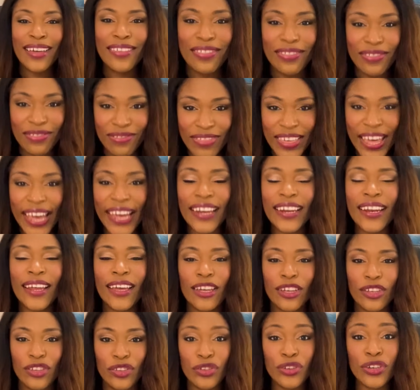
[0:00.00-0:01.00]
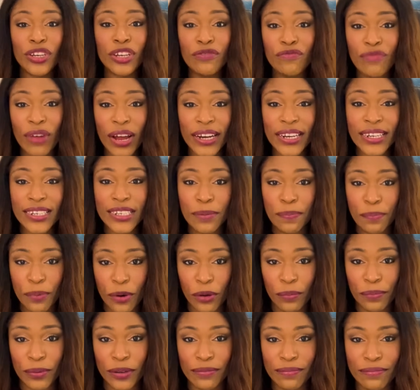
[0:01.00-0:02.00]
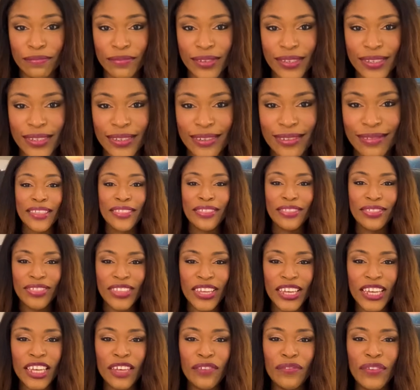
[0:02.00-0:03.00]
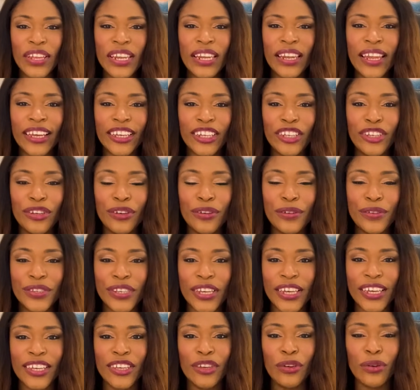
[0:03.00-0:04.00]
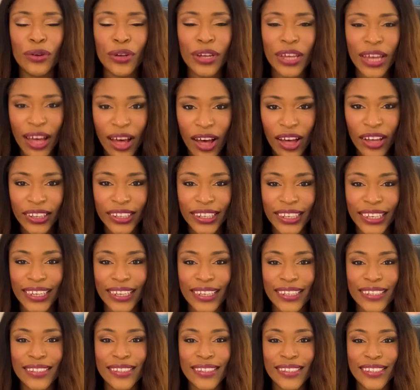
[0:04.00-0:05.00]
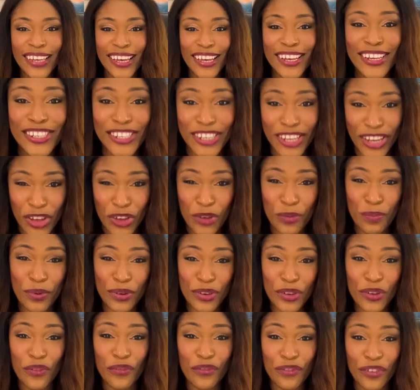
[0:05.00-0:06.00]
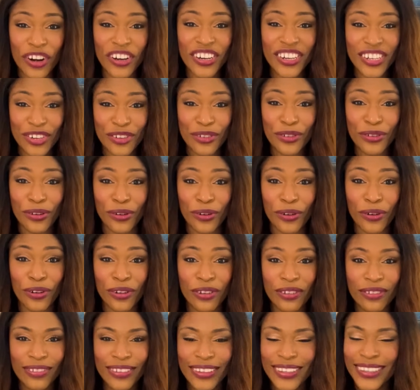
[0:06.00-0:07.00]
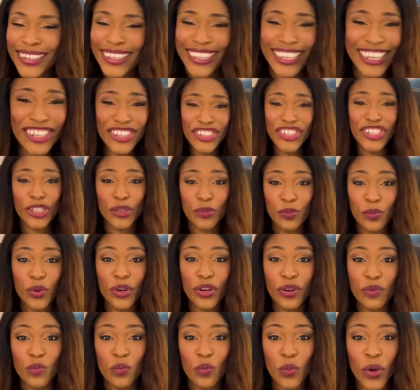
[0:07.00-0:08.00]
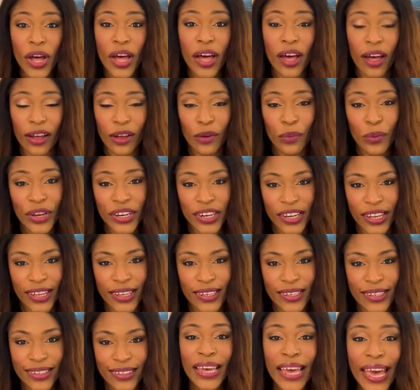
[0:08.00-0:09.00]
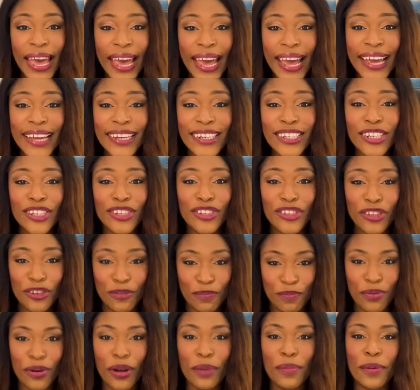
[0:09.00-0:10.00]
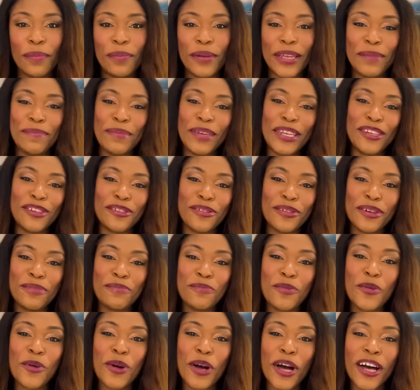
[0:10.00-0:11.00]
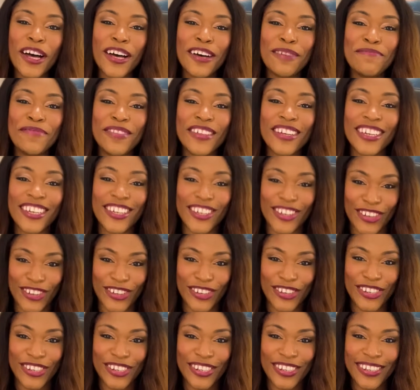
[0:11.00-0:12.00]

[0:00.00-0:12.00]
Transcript: then you can run into problems. Think of it like using your car keys to open your front door. It just wouldn't work, would it? And you'd probably be doing more harm than good.